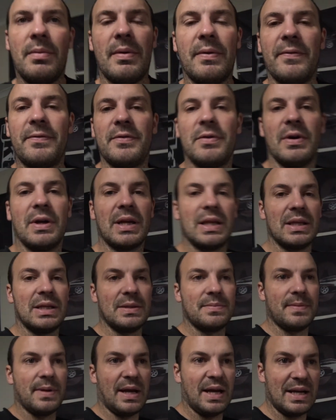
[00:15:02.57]
After I get
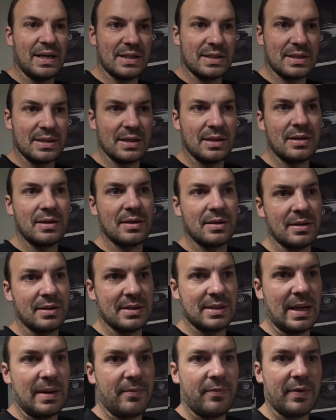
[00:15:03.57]
these plates,
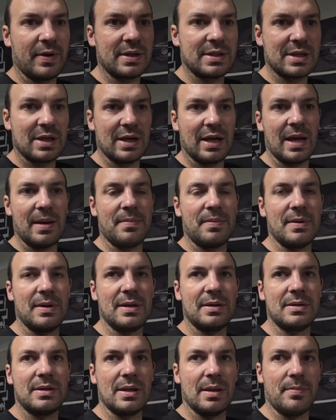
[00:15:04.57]
same thing's going to
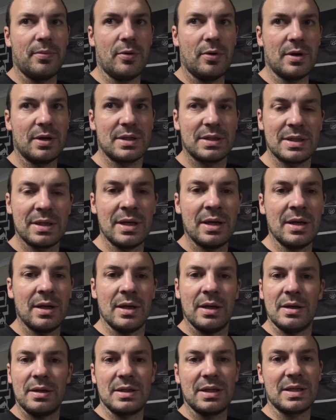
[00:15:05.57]
happen to the ports,
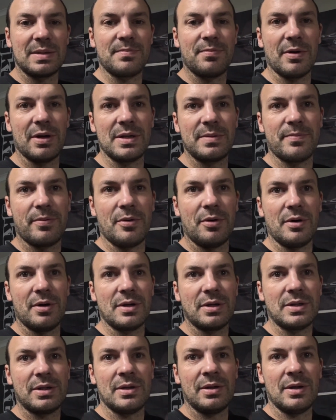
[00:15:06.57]
just
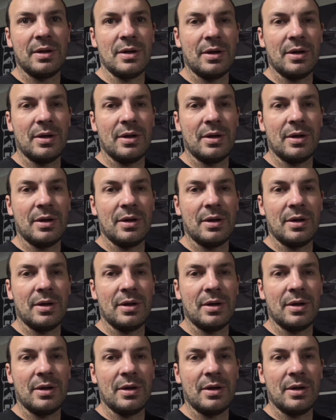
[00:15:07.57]
Bridgeport.